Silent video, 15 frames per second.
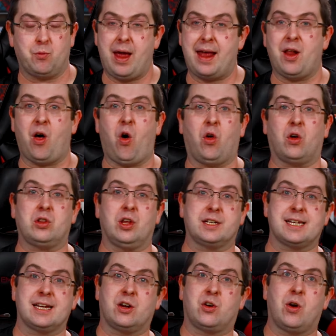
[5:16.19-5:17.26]
Red Hulk
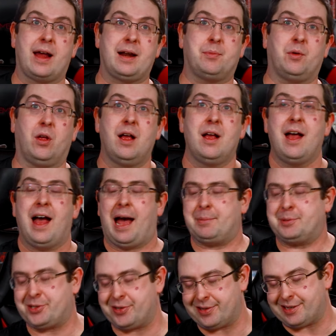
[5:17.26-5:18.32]
looks incredible.
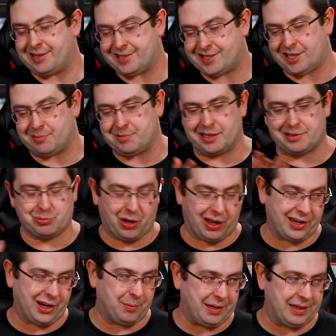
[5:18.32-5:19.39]
I'm sure that it seems that's
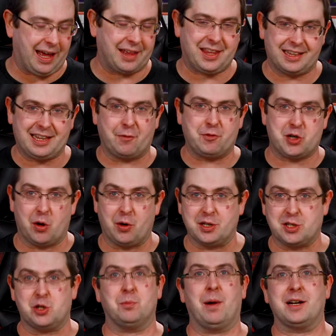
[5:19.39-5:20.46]
probably going to be, I think they've shown
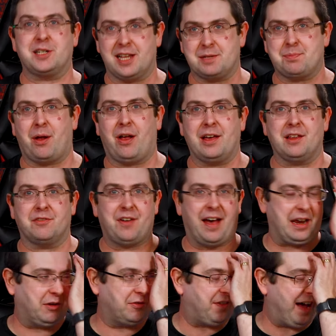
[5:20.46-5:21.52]
us too much. That's probably the
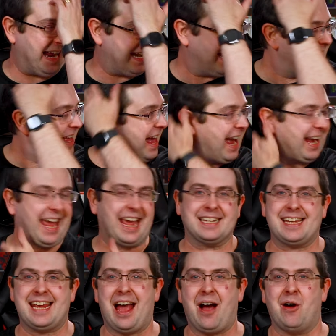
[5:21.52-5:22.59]
final fight. I can't
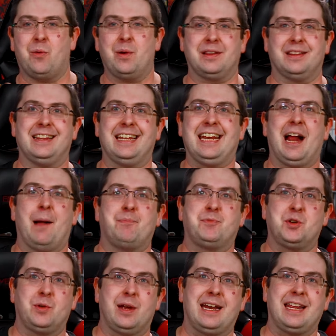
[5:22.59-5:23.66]
see how it wouldn't lead up
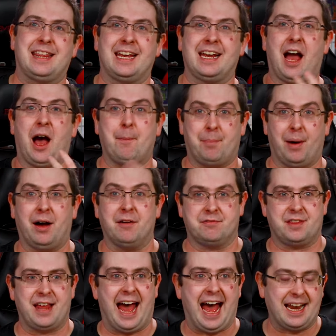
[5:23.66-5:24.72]
to anything
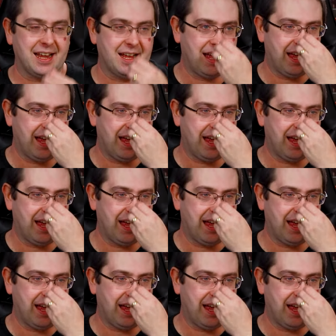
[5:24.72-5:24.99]
above that.